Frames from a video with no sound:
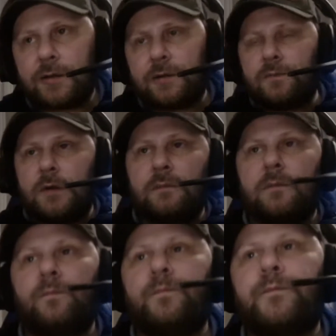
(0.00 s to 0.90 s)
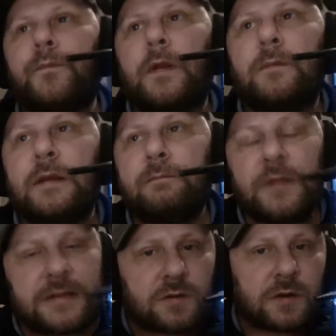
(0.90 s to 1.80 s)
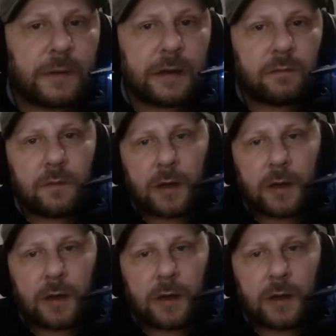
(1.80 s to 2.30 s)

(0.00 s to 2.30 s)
You- they talk about